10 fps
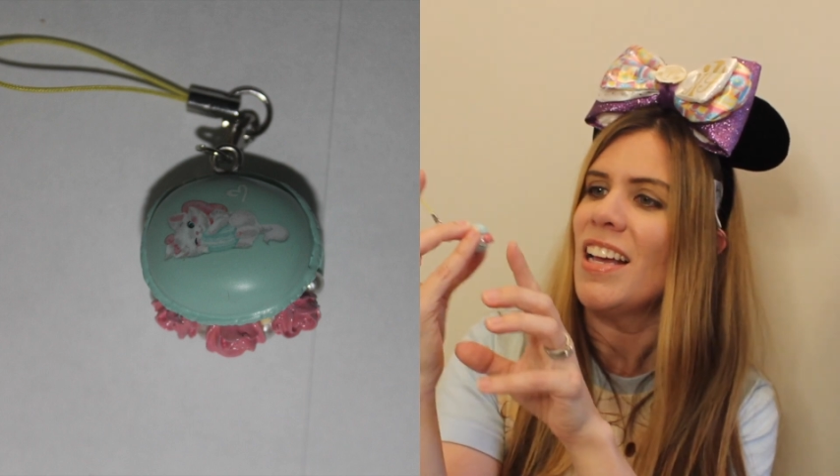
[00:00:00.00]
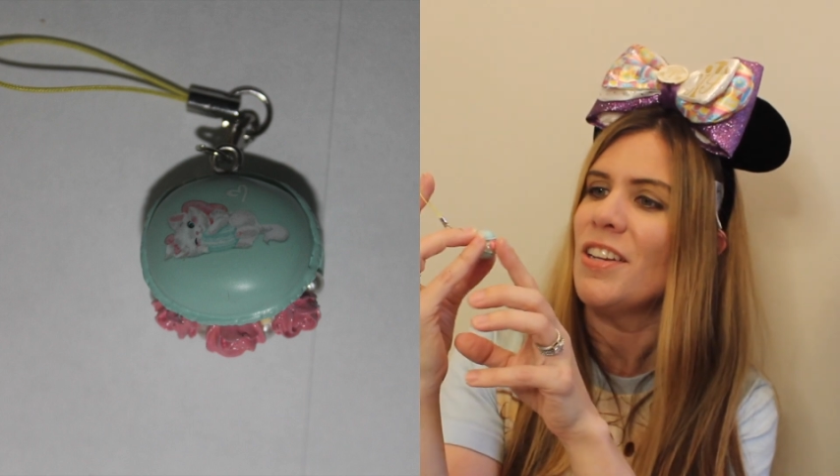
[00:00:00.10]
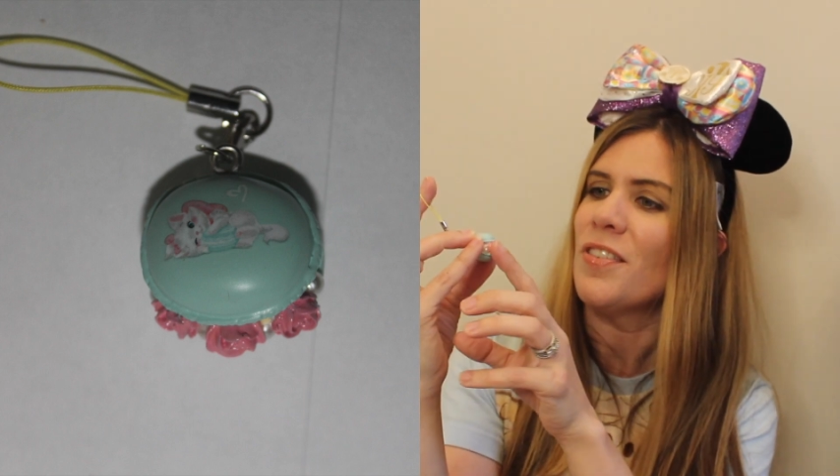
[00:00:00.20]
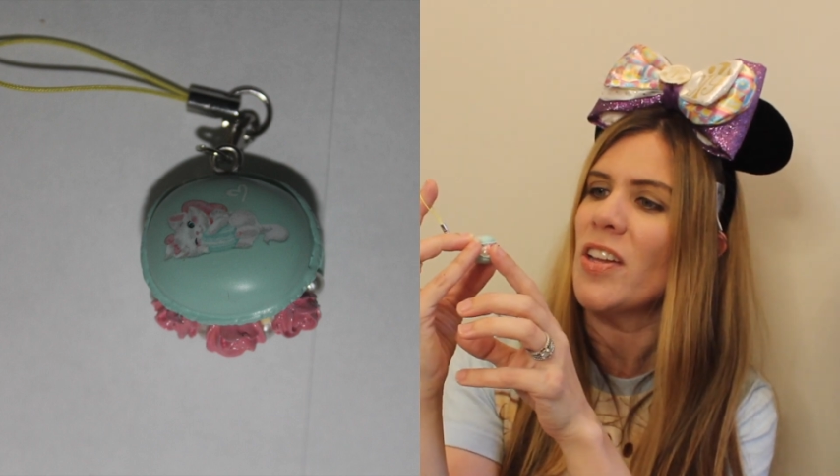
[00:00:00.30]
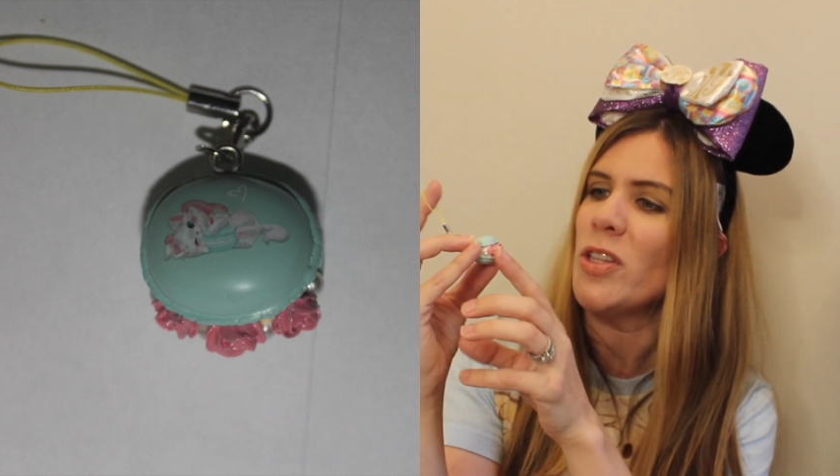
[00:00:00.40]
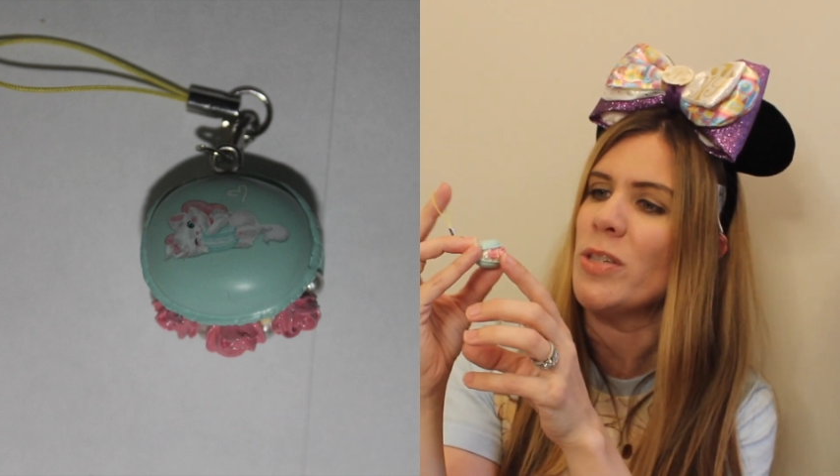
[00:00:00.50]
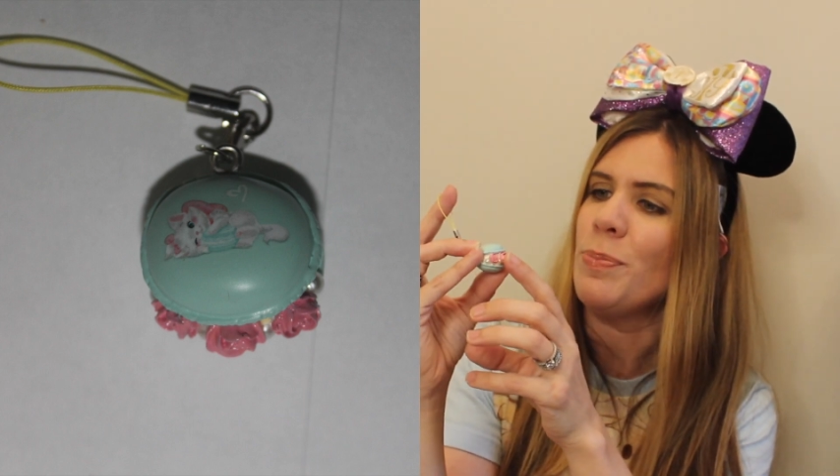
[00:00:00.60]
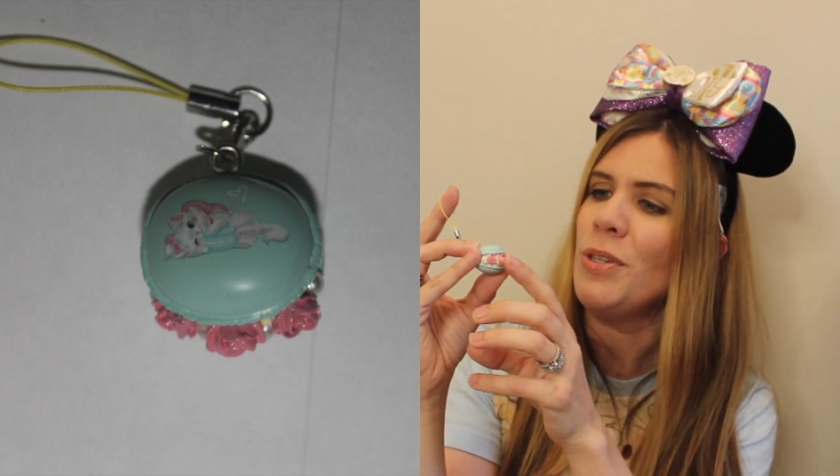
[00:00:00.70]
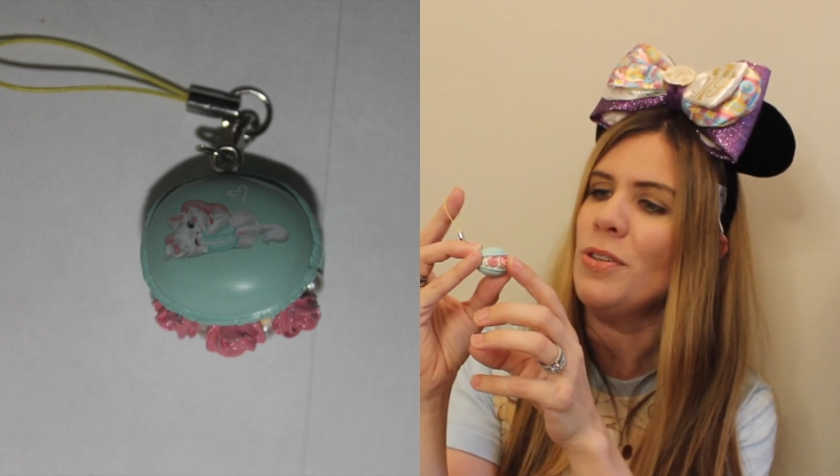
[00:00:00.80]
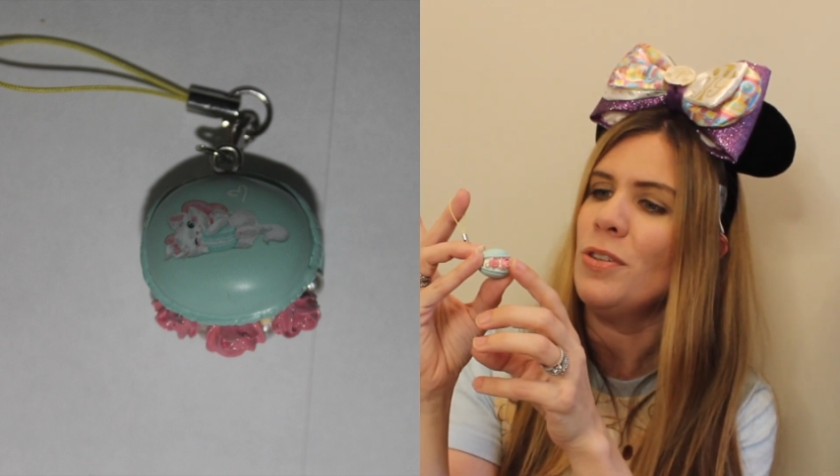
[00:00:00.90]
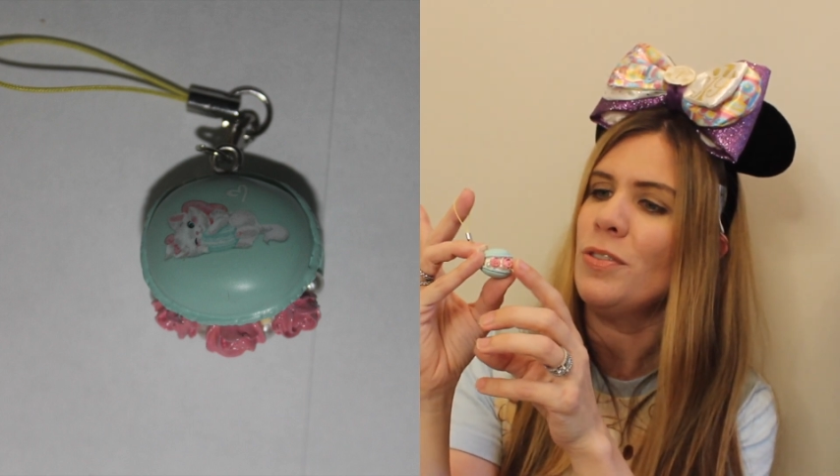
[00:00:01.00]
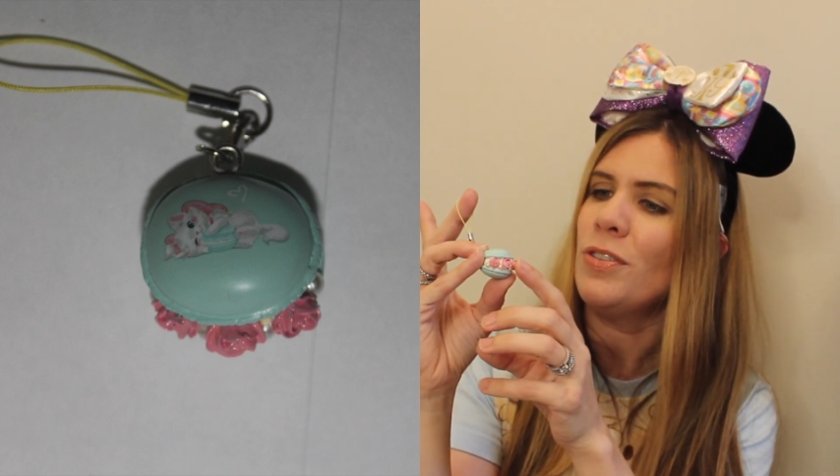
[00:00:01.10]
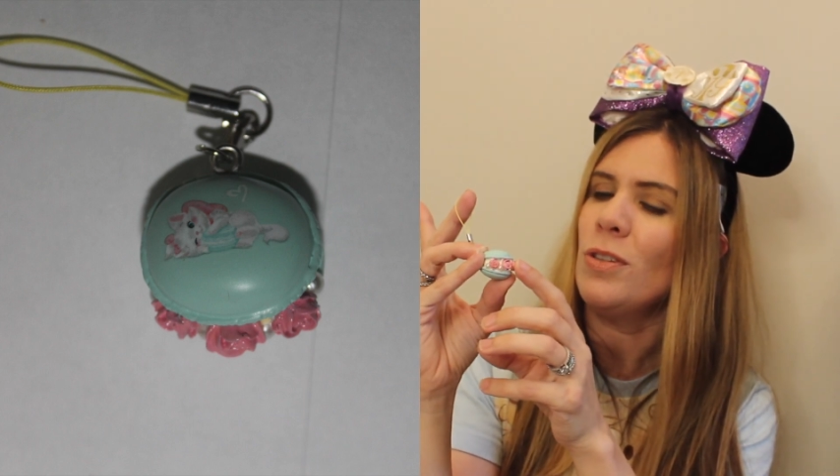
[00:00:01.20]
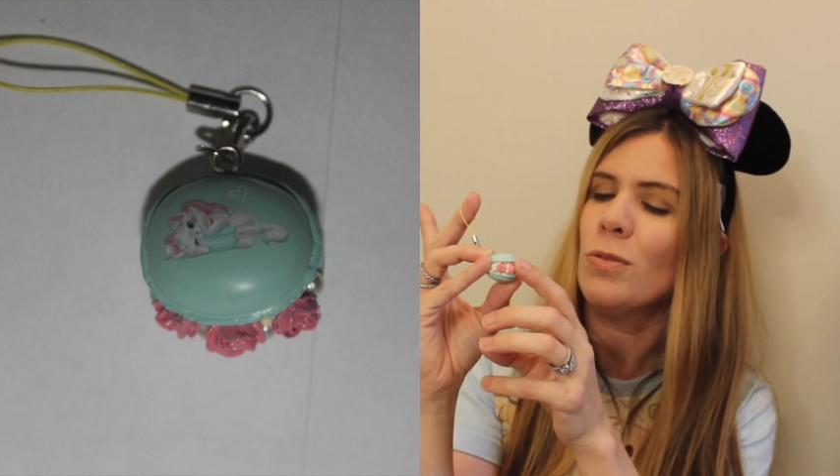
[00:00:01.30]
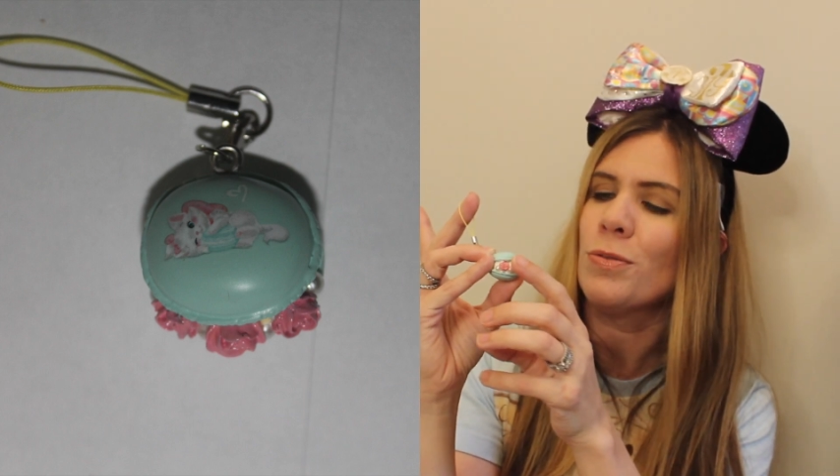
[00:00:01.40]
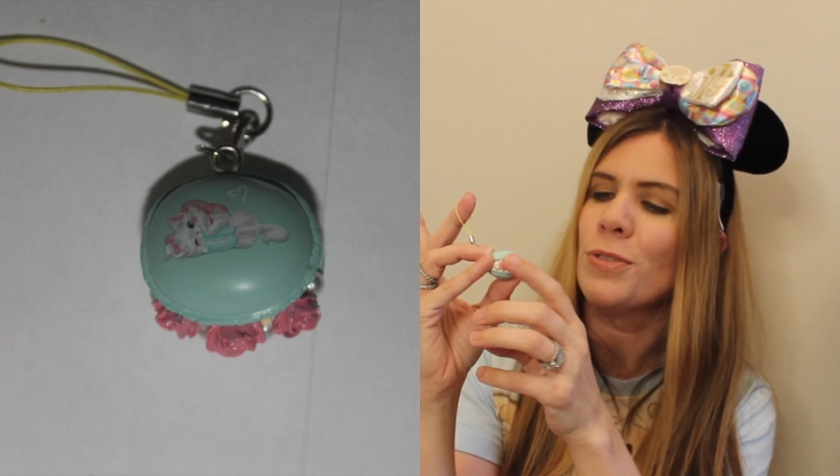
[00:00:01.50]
And you've got these beautiful